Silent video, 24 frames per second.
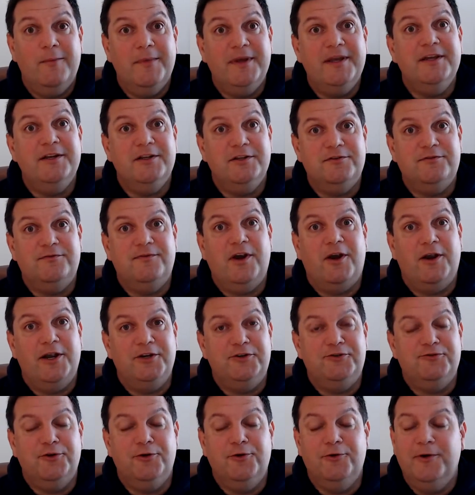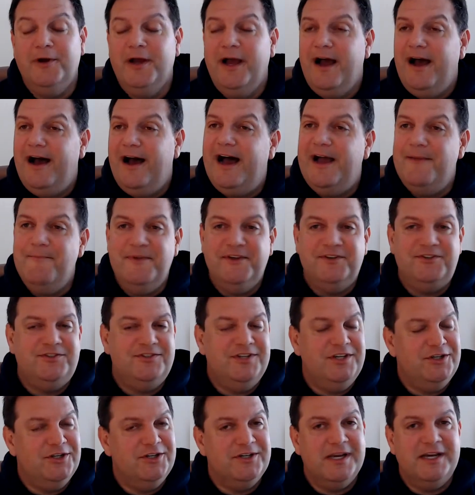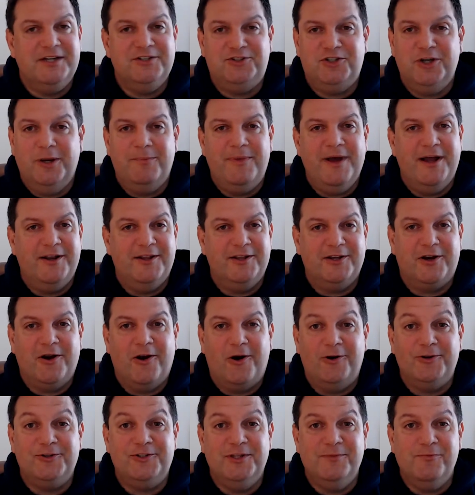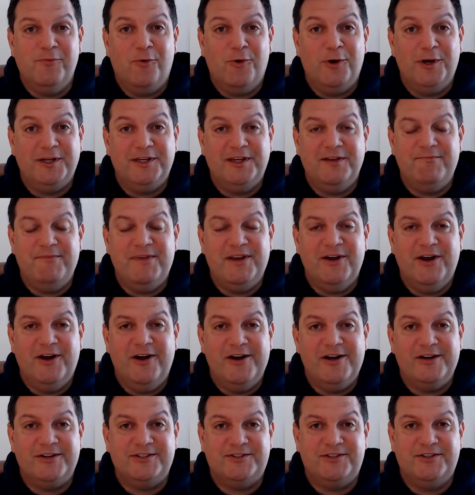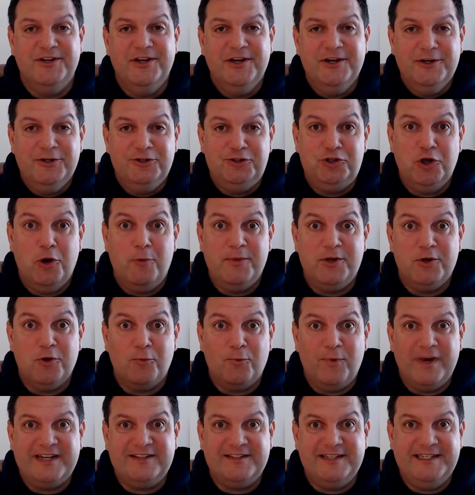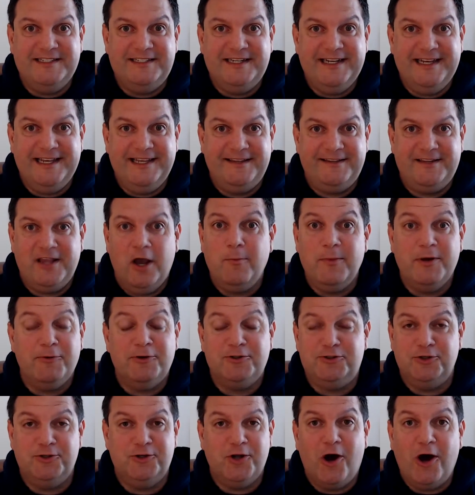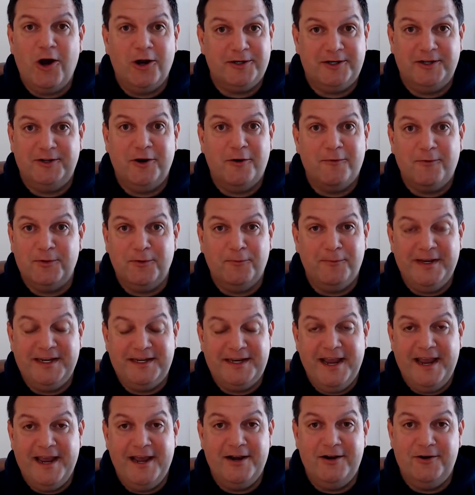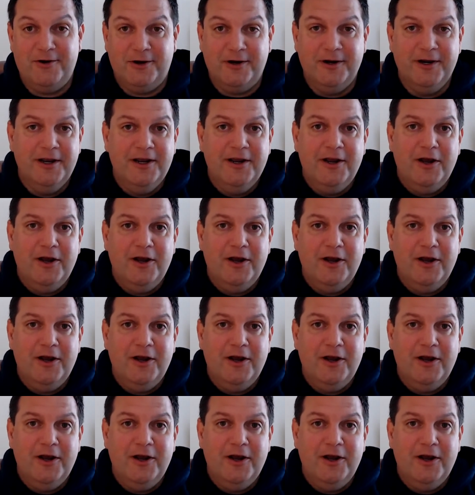It is very true. I miss seeing you guys jump out of the cars in the morning, give me hugs, show me your wiggly teeth, tell me what your dog did over the weekend, or